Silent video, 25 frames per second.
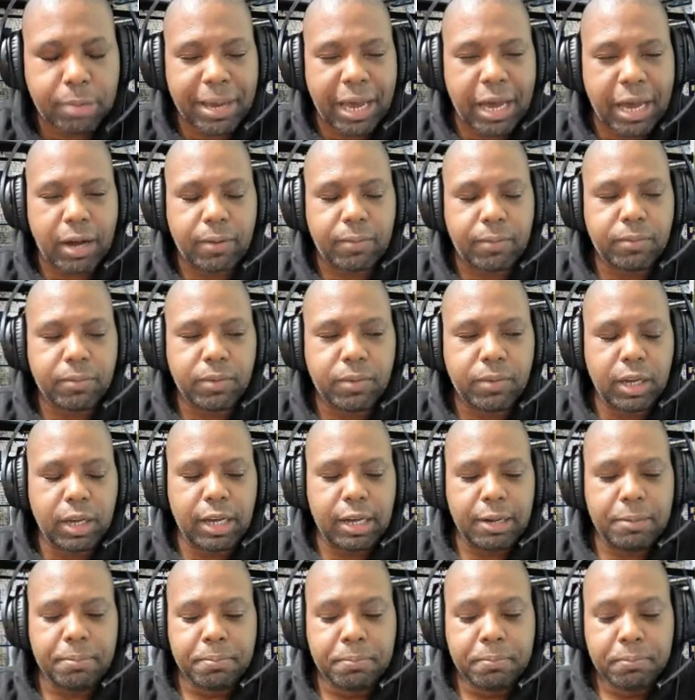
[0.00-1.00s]
about
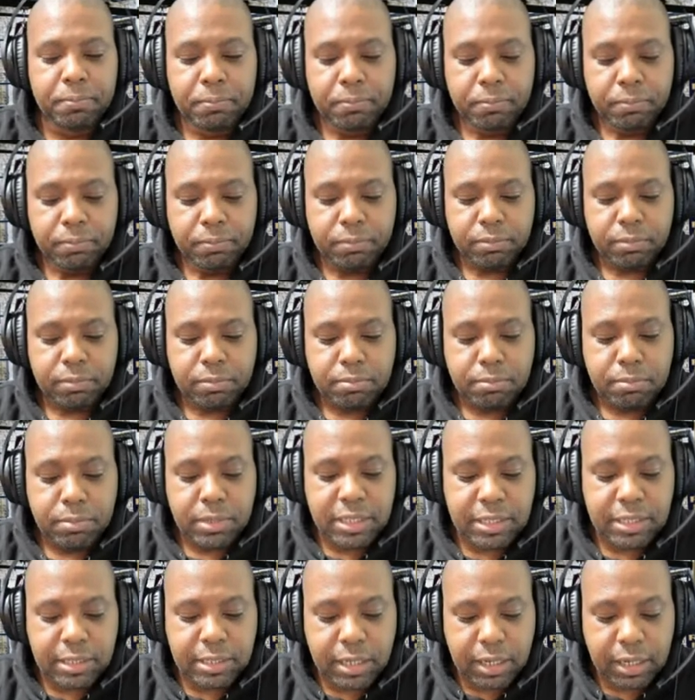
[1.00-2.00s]
um,
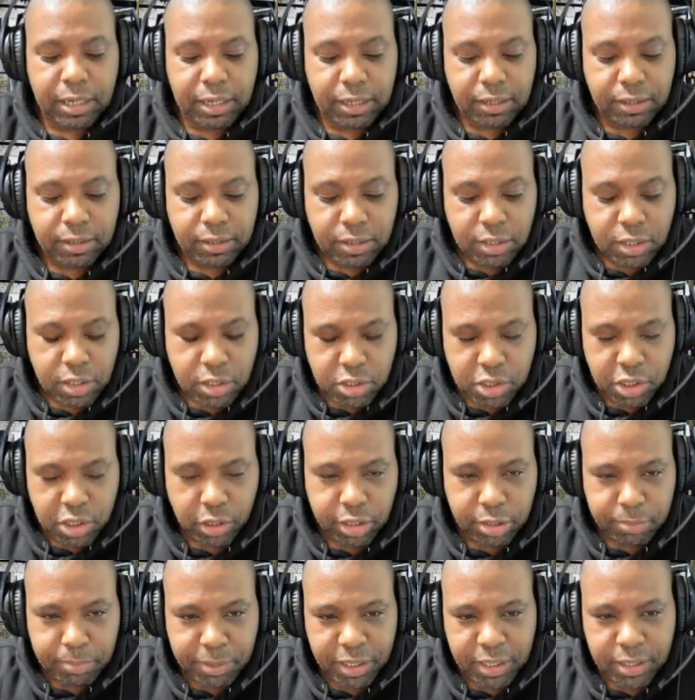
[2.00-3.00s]
Mr.
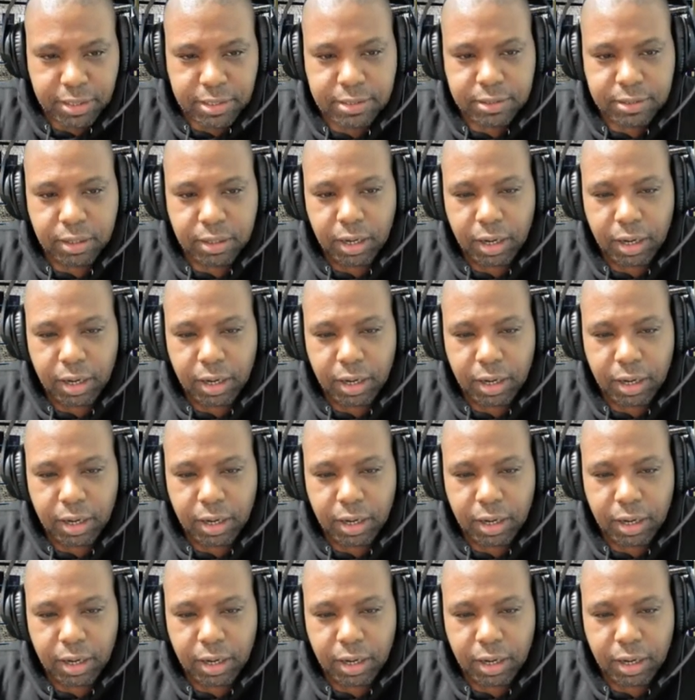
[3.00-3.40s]
Tony Mr. Burns.